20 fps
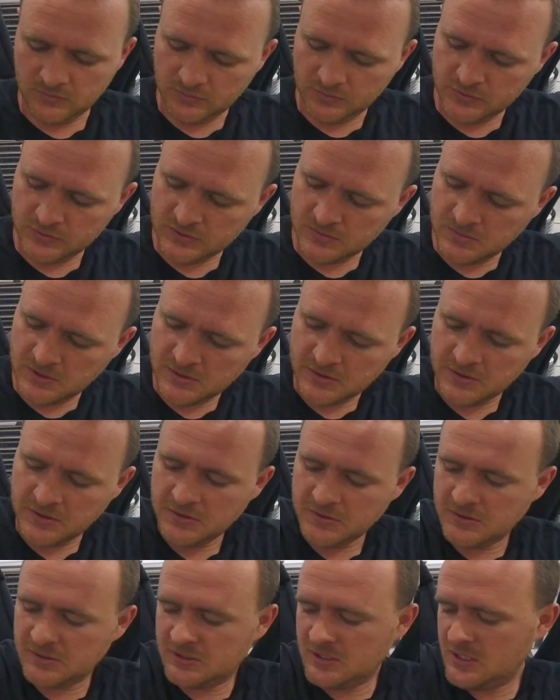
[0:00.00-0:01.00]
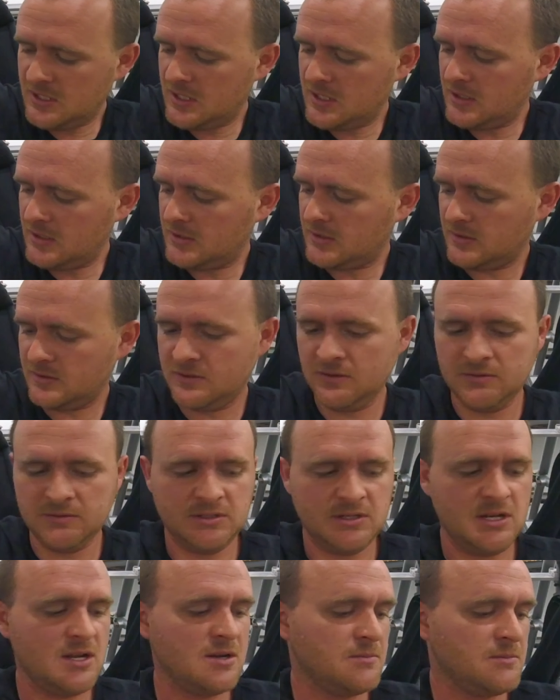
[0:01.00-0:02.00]
lose them under your seat. Don't
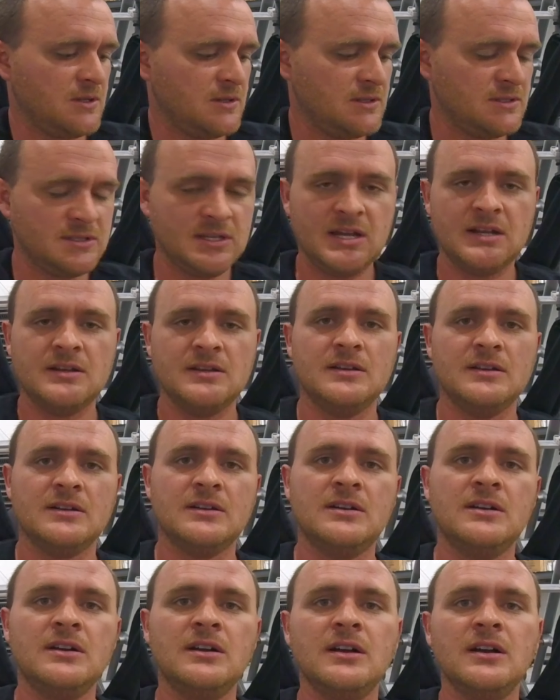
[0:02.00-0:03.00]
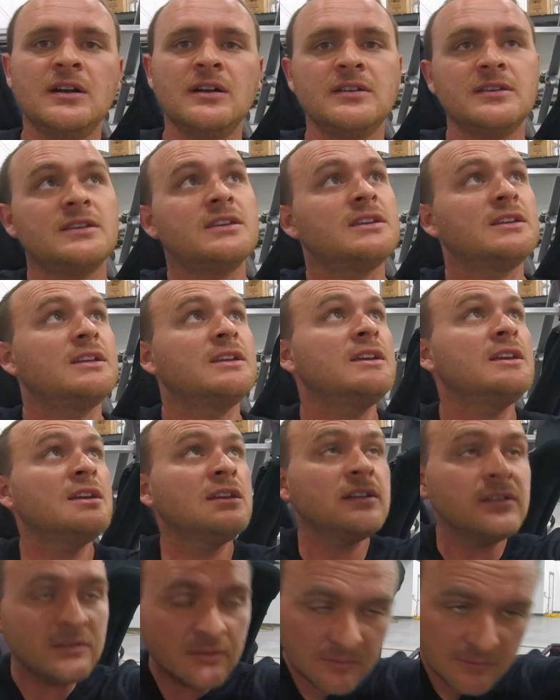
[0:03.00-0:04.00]
ding them on the side of your car. You get
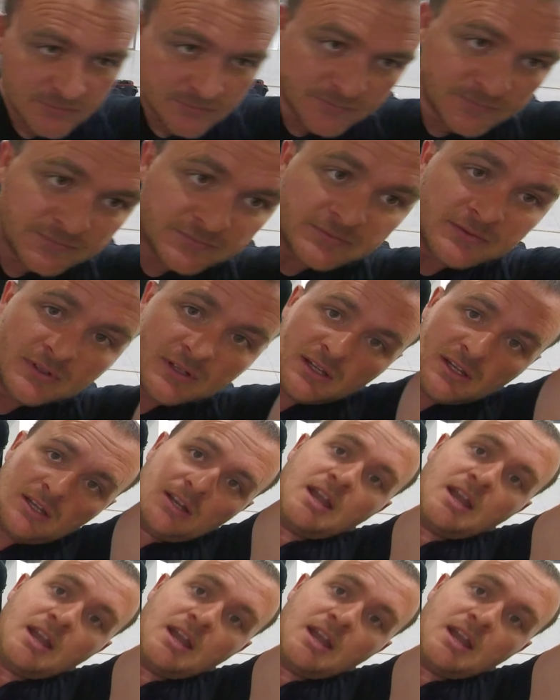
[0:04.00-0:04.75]
in, get